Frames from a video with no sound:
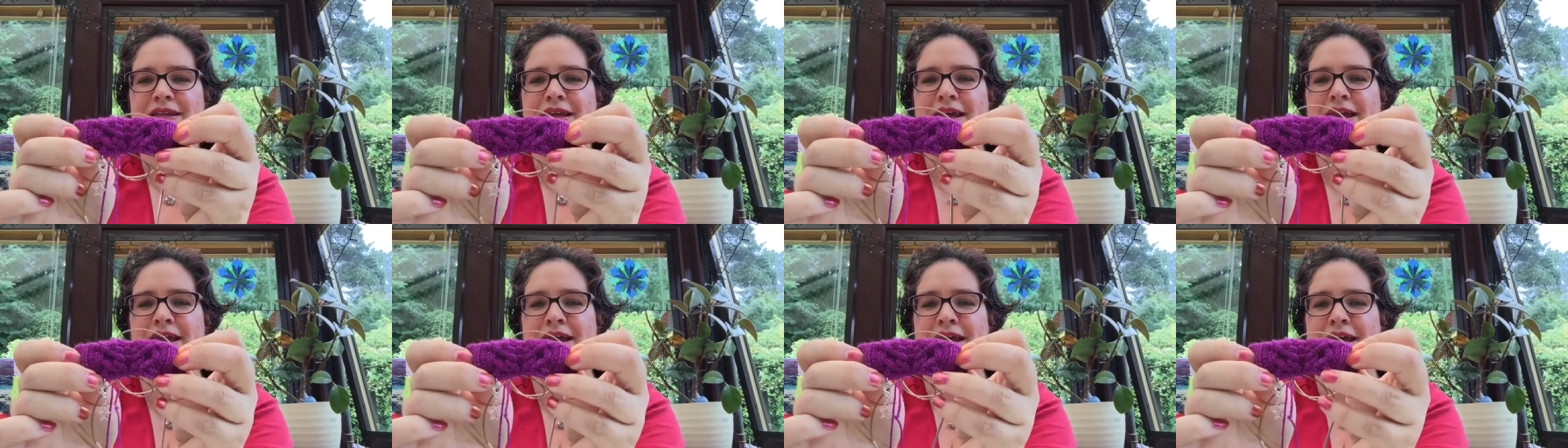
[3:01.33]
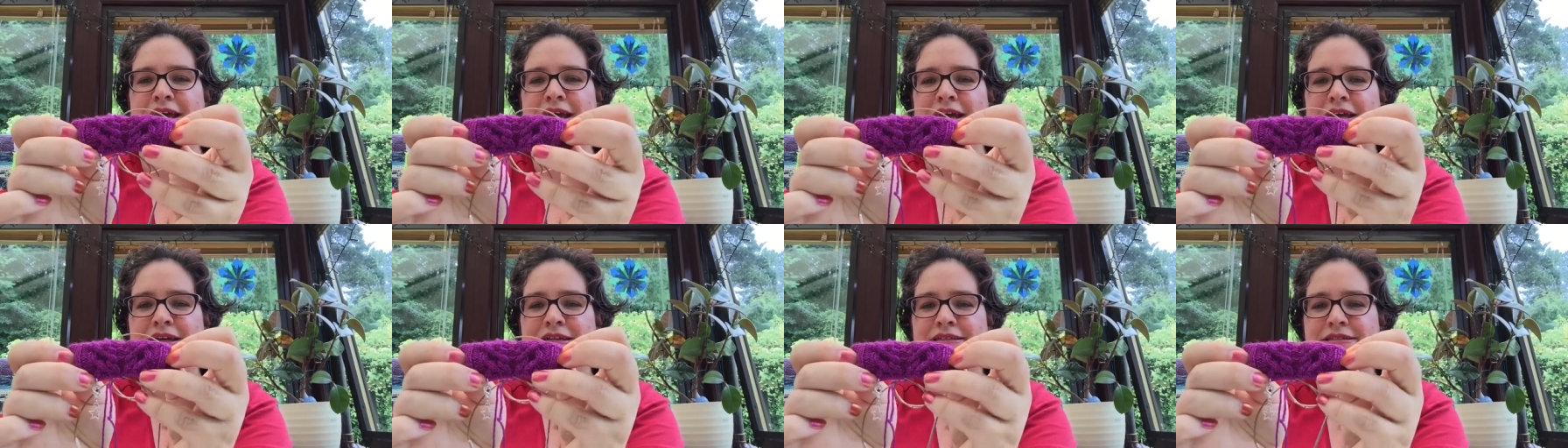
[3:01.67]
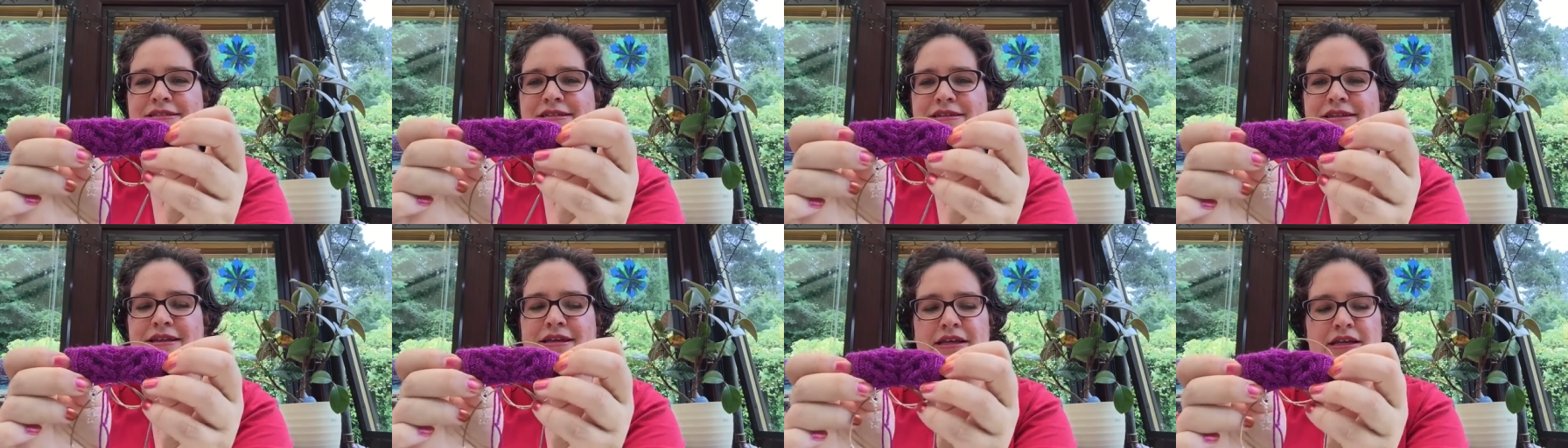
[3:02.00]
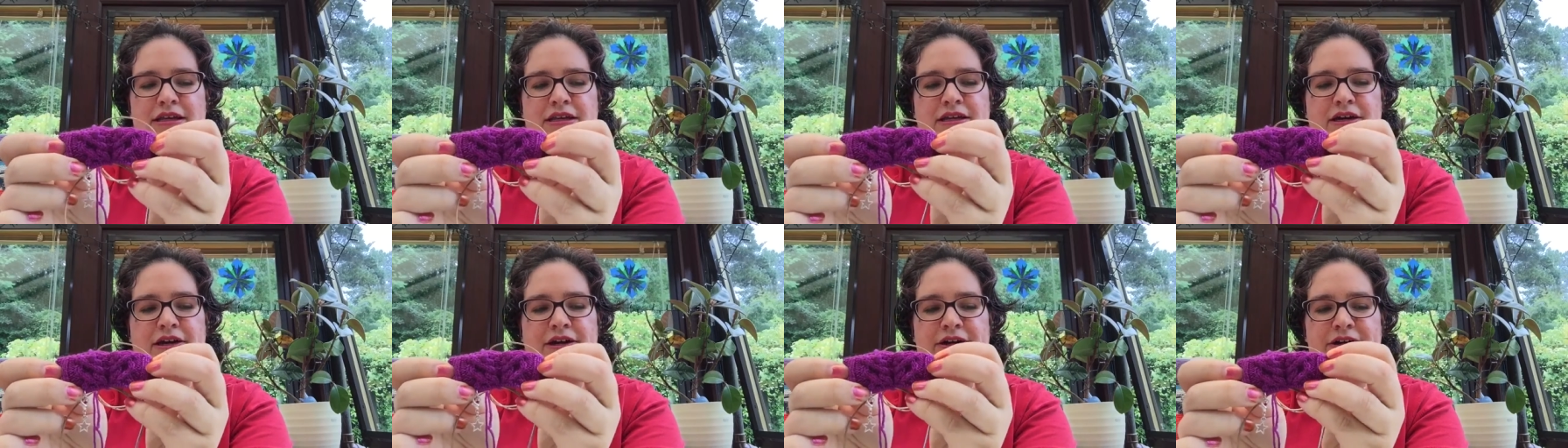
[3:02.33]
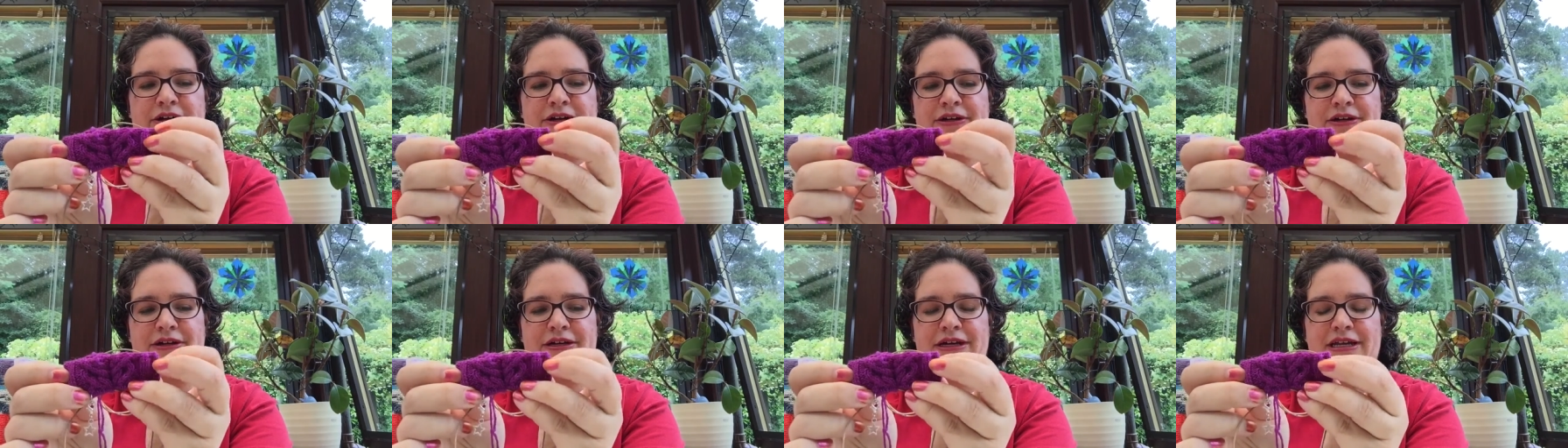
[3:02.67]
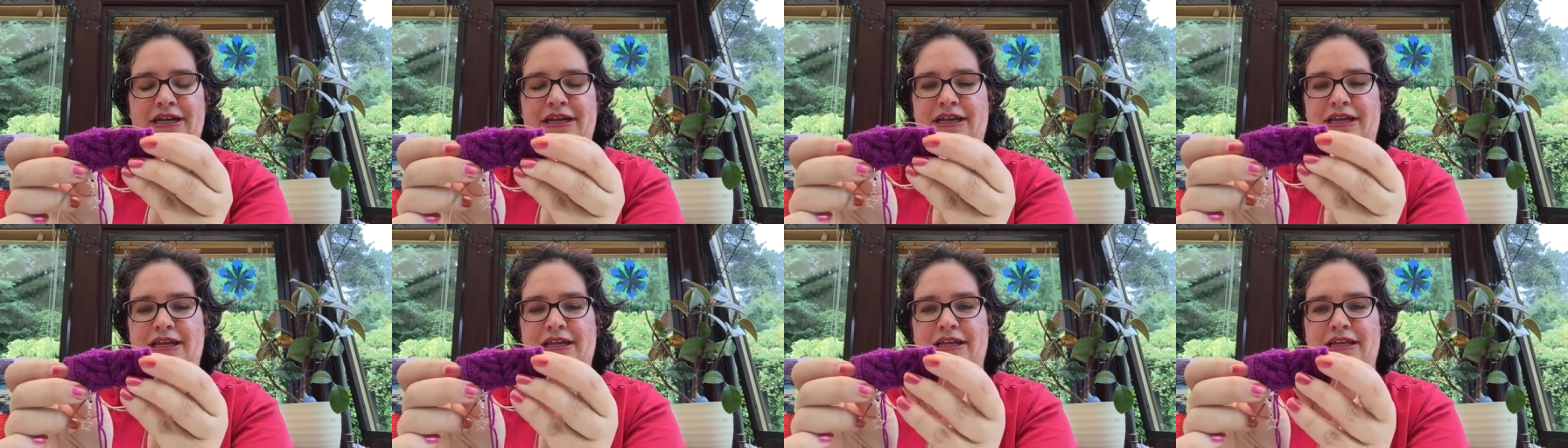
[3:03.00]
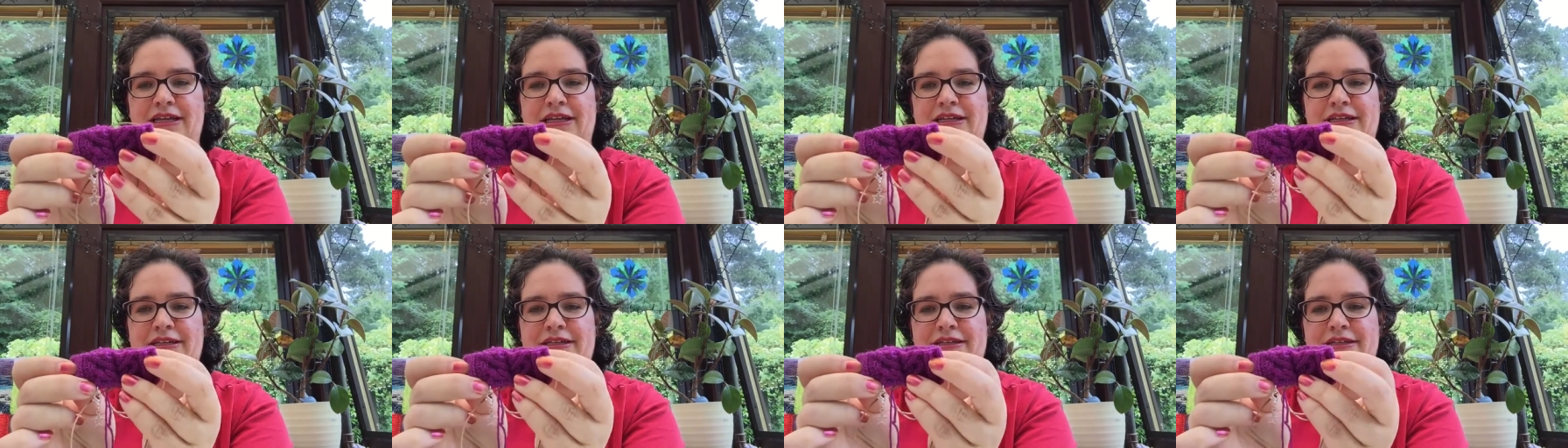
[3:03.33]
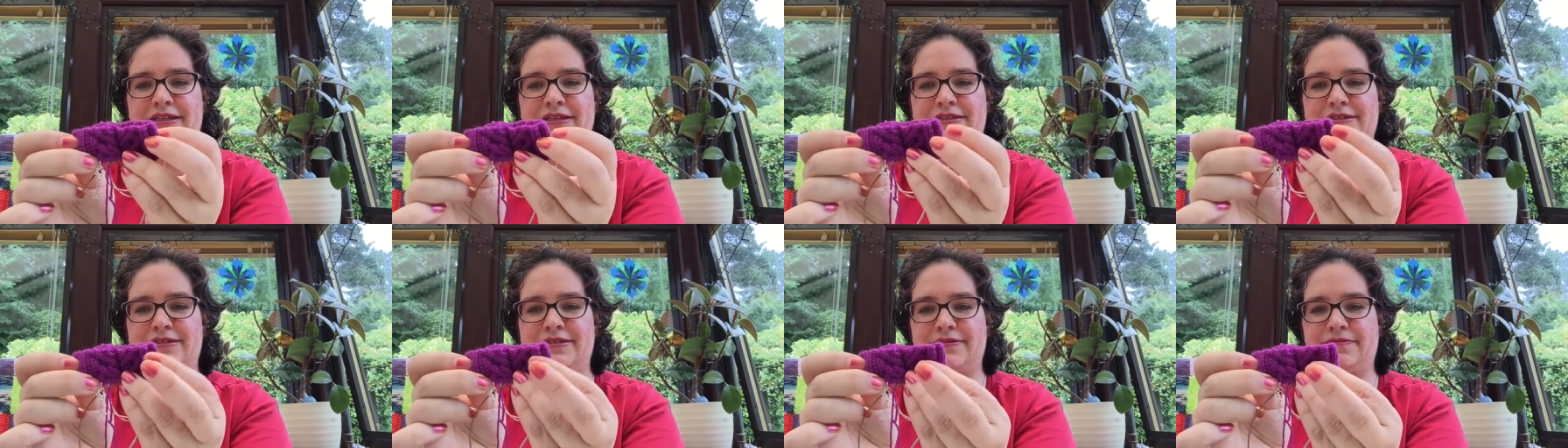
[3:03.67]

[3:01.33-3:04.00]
And the yarn is